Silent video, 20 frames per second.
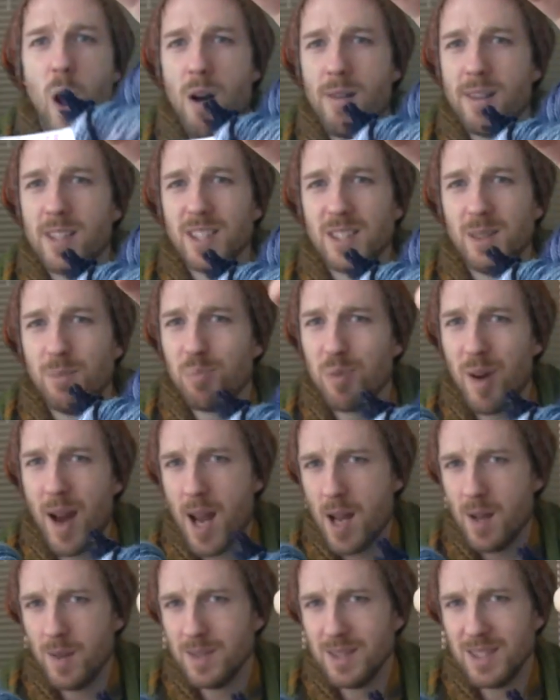oranges and
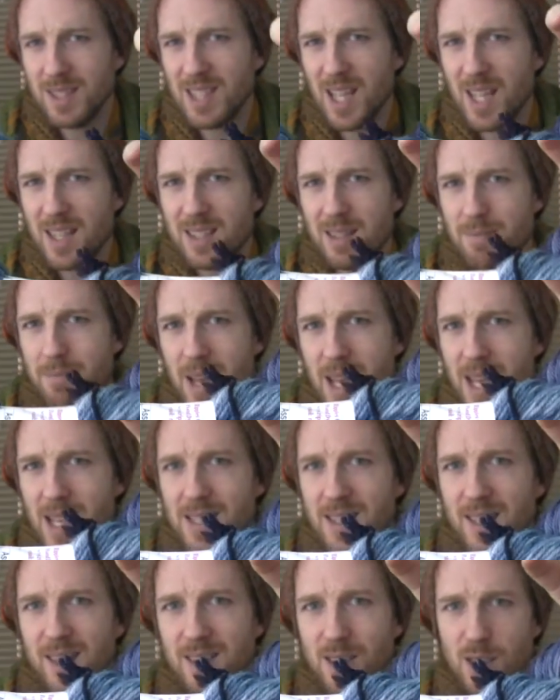browns, it's like this
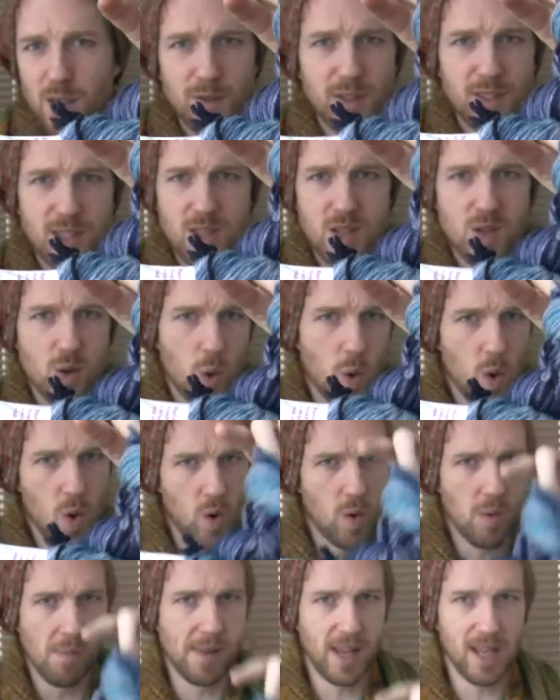amazing kind of
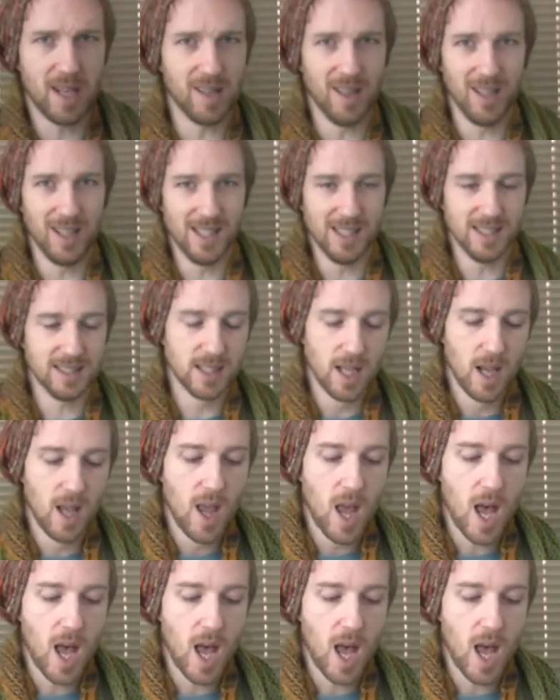stormy colours.